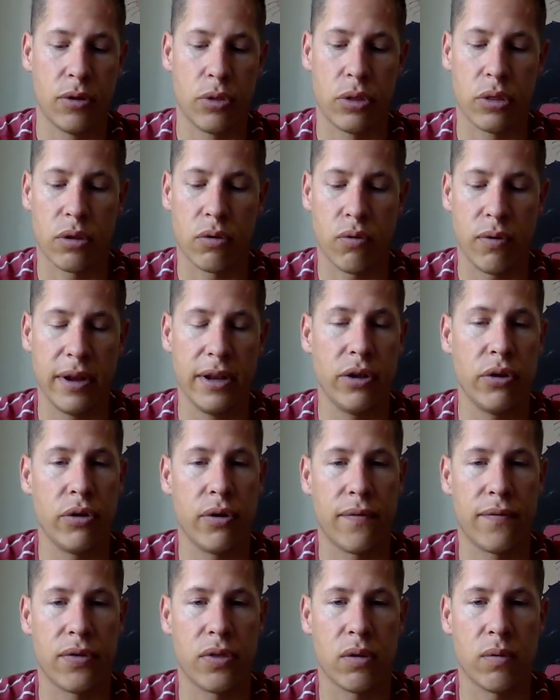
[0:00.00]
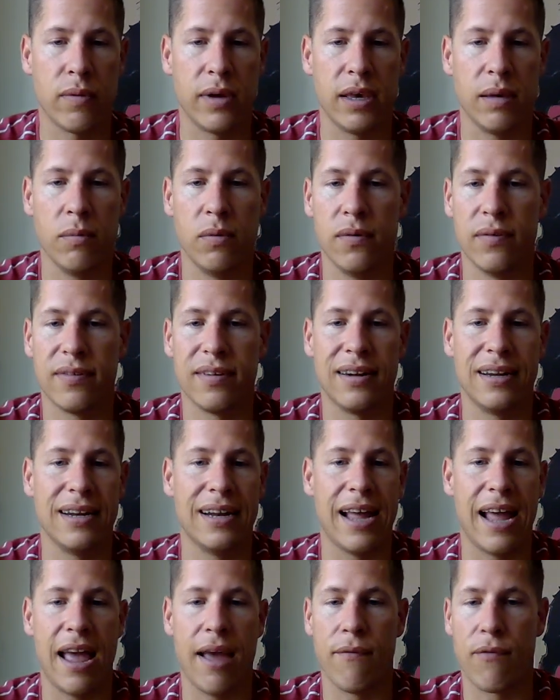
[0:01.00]
Cranial nerve 3 moves it
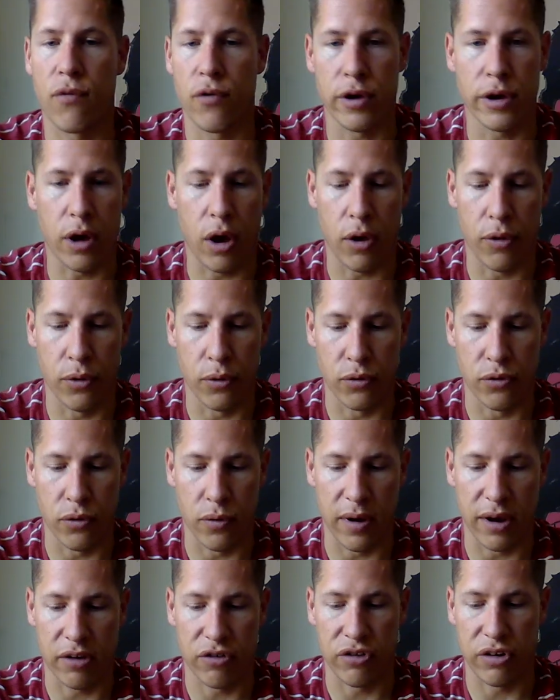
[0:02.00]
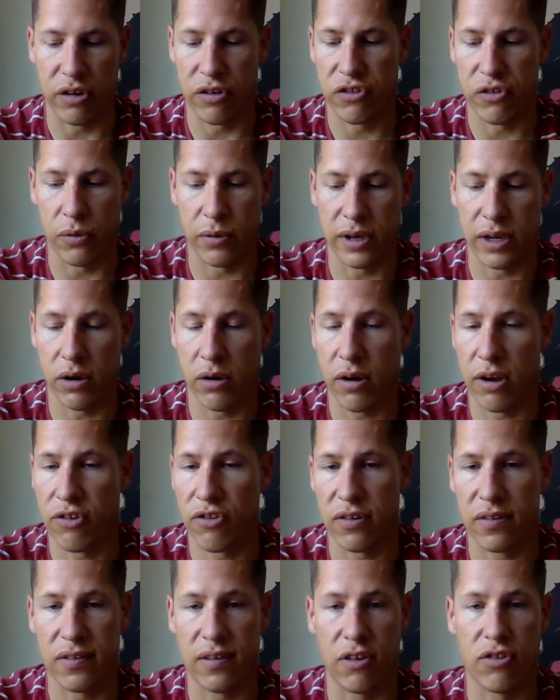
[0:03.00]
in every other direction. So here I
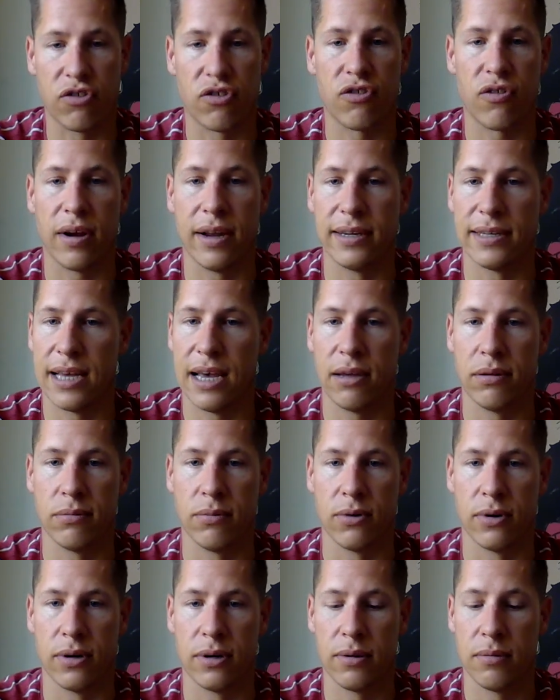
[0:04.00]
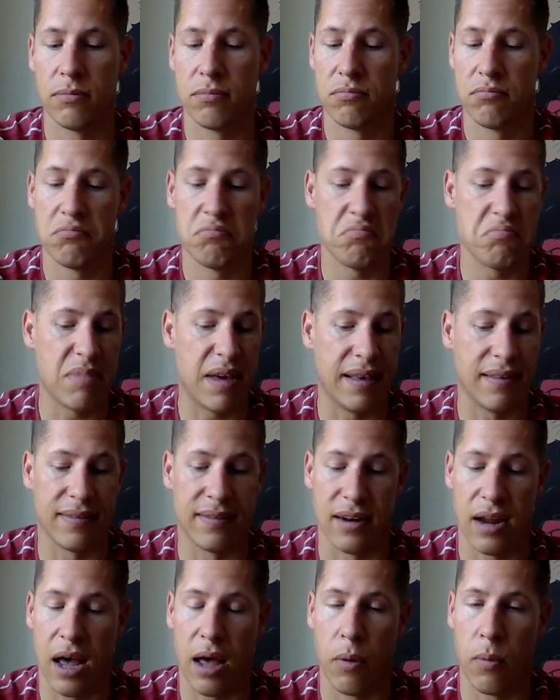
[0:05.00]
just said straight downward.
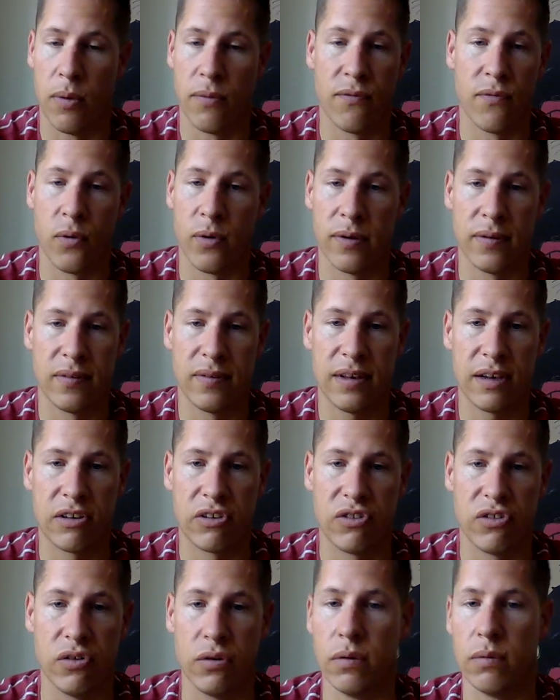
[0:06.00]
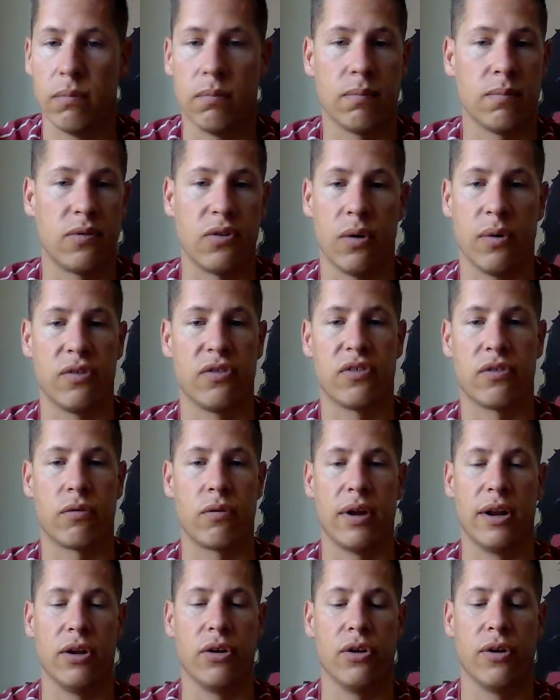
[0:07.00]
It's not what 4 and 6 do, so it's
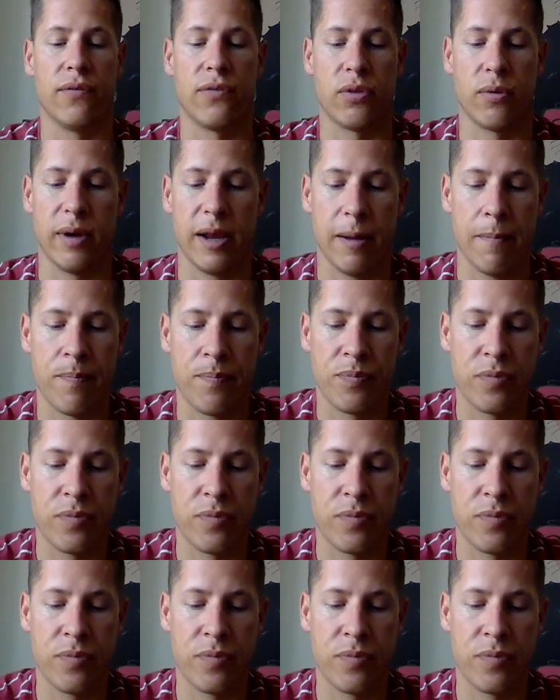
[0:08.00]
cranial nerve 3.